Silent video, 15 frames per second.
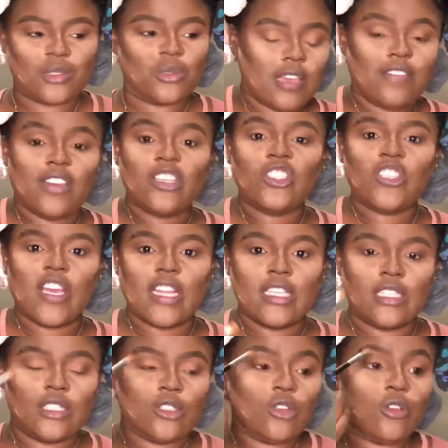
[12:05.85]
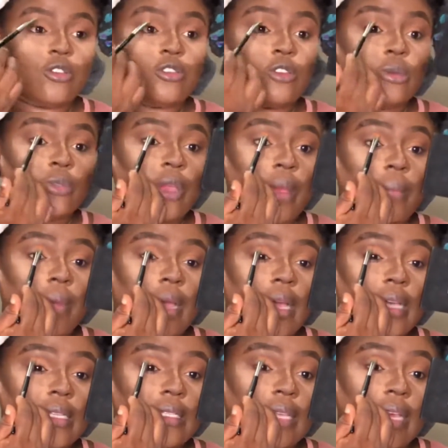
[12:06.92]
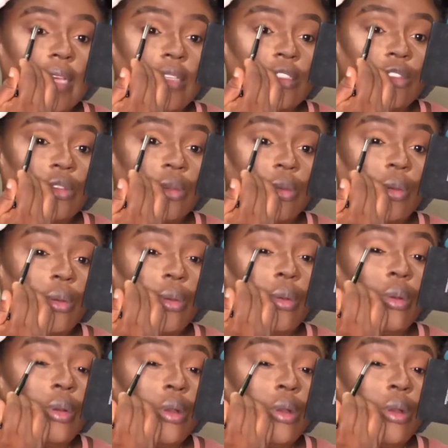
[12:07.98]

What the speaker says: Eventually your subscribers and your